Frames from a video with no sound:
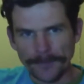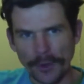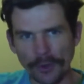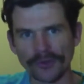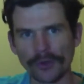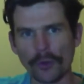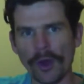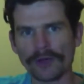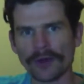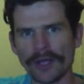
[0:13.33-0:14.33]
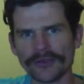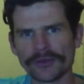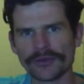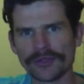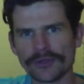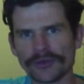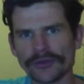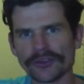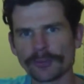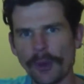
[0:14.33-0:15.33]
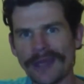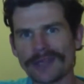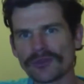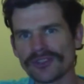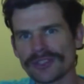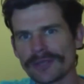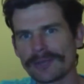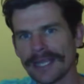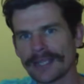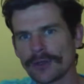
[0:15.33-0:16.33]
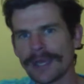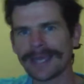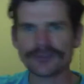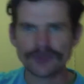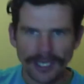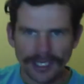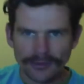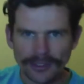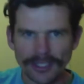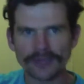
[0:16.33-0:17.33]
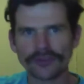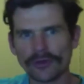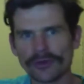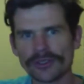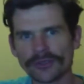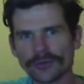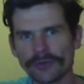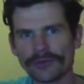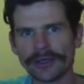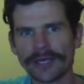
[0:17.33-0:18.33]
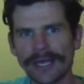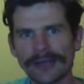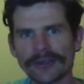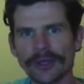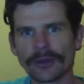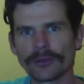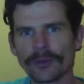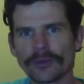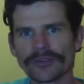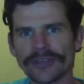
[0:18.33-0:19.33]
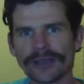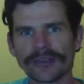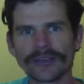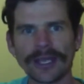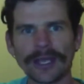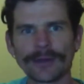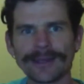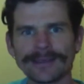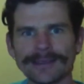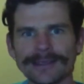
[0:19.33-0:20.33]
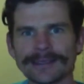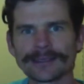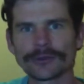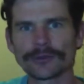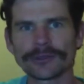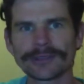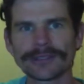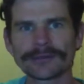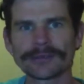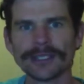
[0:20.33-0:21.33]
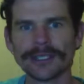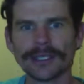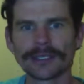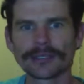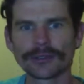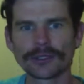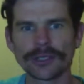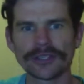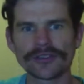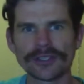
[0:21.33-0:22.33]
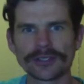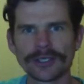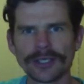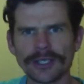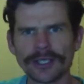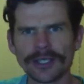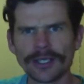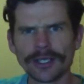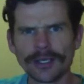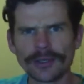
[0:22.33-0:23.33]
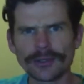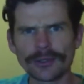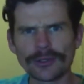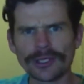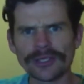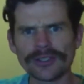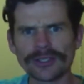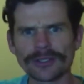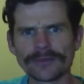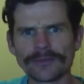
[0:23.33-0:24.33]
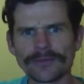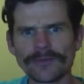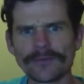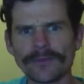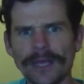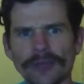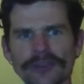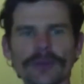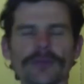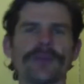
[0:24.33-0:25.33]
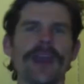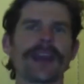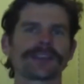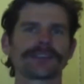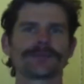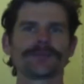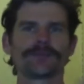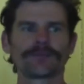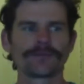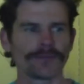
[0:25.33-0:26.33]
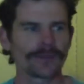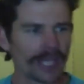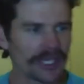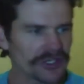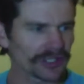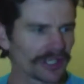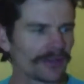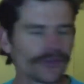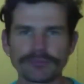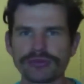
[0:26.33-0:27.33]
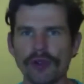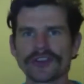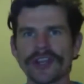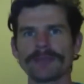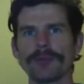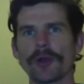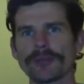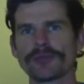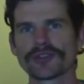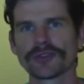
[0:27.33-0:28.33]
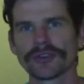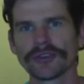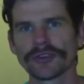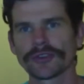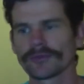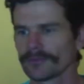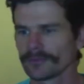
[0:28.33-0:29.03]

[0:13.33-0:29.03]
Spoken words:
Also, white rice and juices spike your insulin, making you extra hungry. Sorry, just what I've read in countless health books. Tell us how it is, Drew Rider. Good question. Good question. Now let's look at the facts. Insulin, it's a protein your body produces.